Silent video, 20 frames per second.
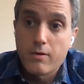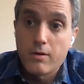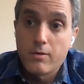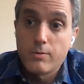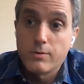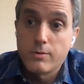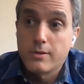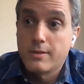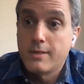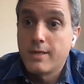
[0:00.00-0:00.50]

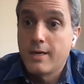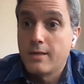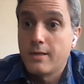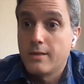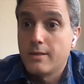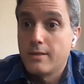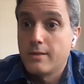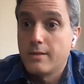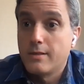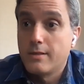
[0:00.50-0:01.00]
It was
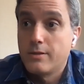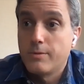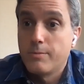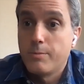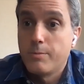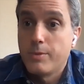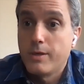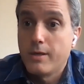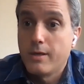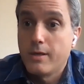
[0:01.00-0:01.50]
intended to
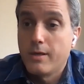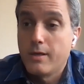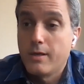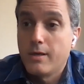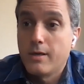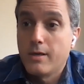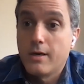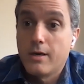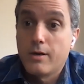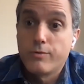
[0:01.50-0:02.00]

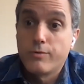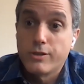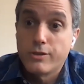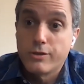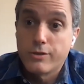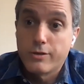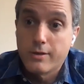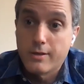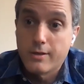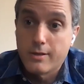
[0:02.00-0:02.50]
be
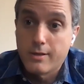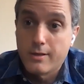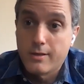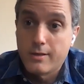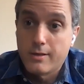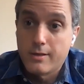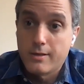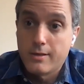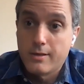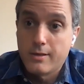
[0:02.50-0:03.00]

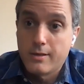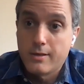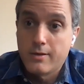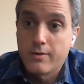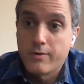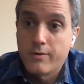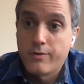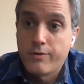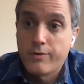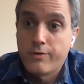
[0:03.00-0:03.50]
recirculated
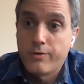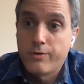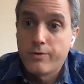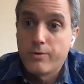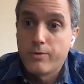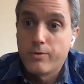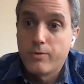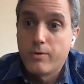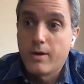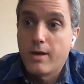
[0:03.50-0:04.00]

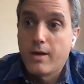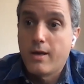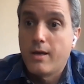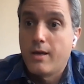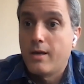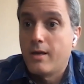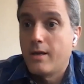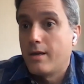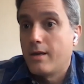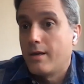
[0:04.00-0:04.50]
into
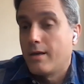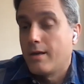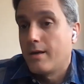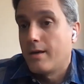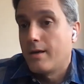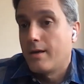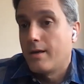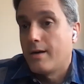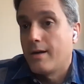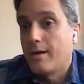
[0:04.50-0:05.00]
a